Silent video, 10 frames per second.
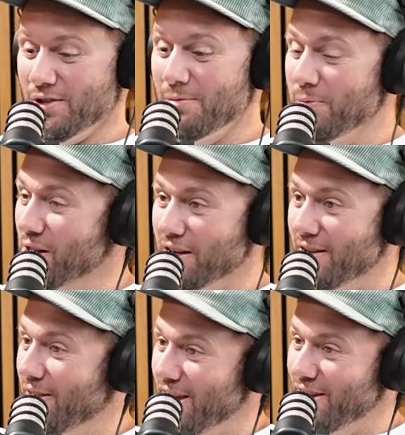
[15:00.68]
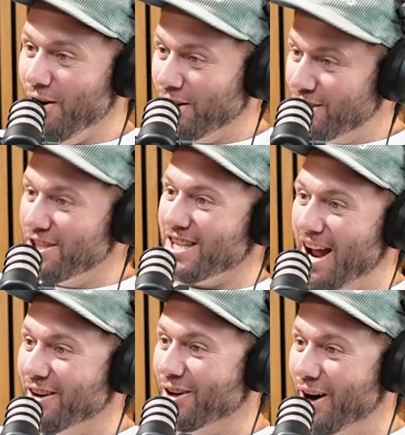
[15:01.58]
possibility. They're not just
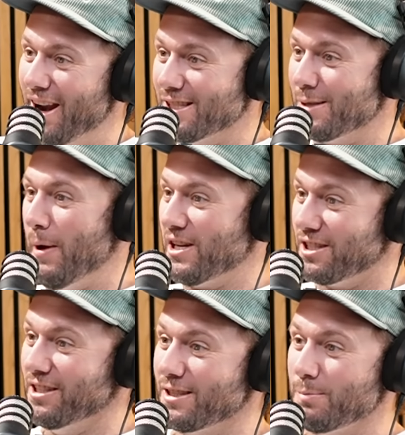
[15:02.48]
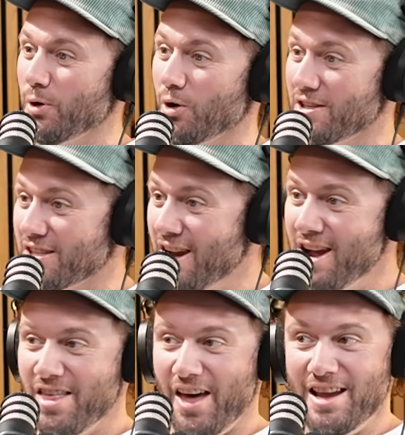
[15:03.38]
underground specialists, boys.
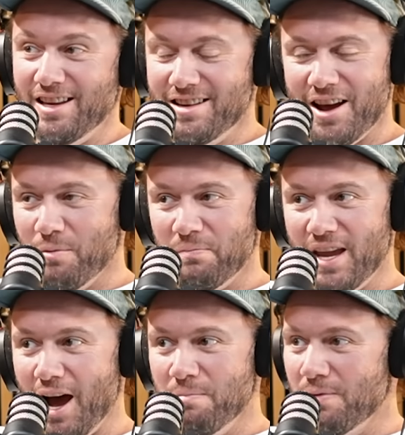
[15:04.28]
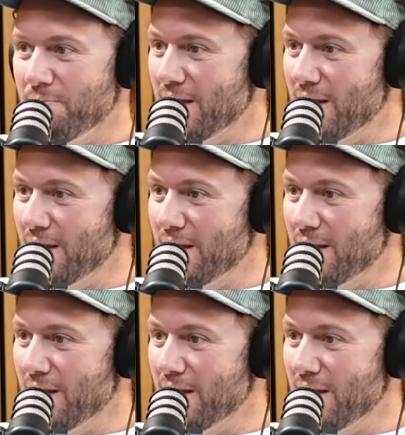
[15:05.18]
They can help the open